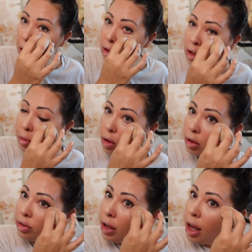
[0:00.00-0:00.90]
some
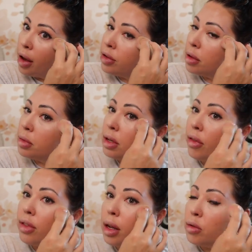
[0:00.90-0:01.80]
old faves, some
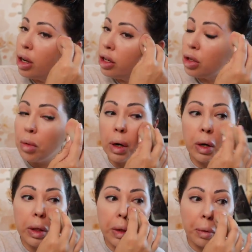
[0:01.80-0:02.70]
stuff that I'm trying to
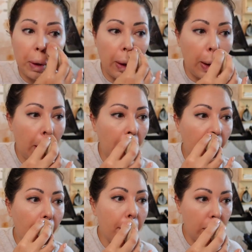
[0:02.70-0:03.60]
work through
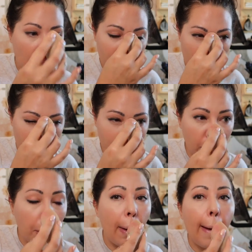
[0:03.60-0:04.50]
that I've had for
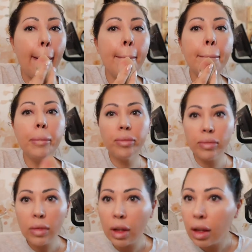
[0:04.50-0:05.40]
a while.
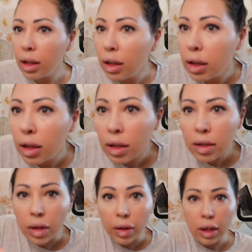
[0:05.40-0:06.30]

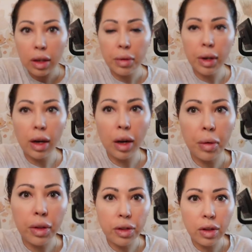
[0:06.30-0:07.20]
So here we are
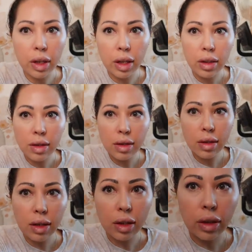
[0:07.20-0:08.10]
with the
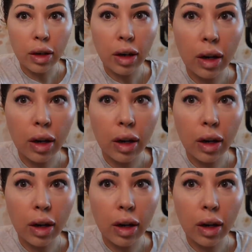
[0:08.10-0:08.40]
concealer